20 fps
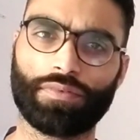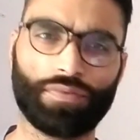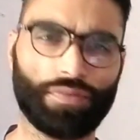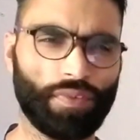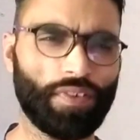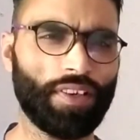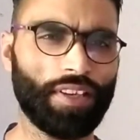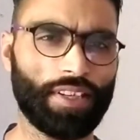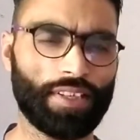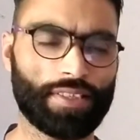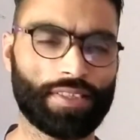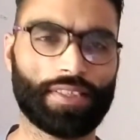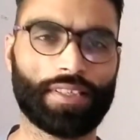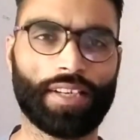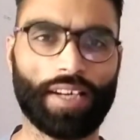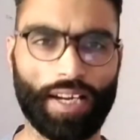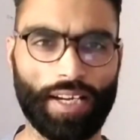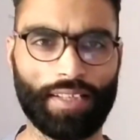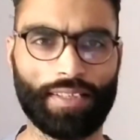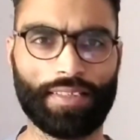various
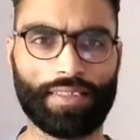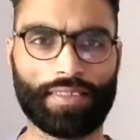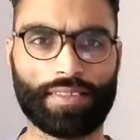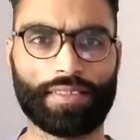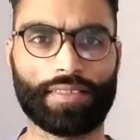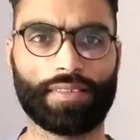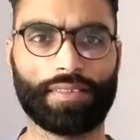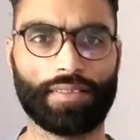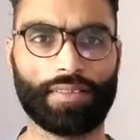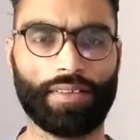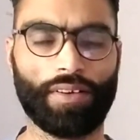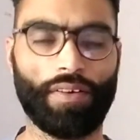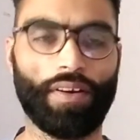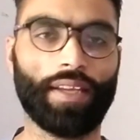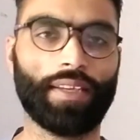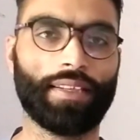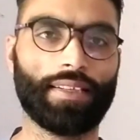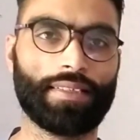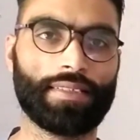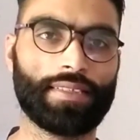kinds, or
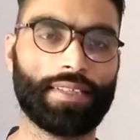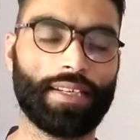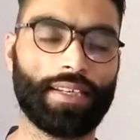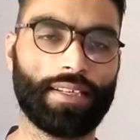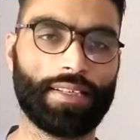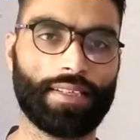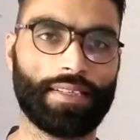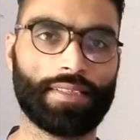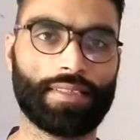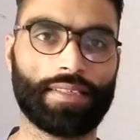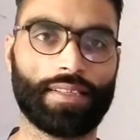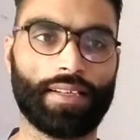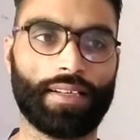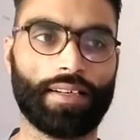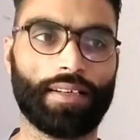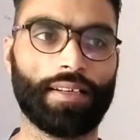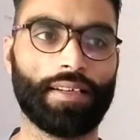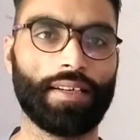I can say it is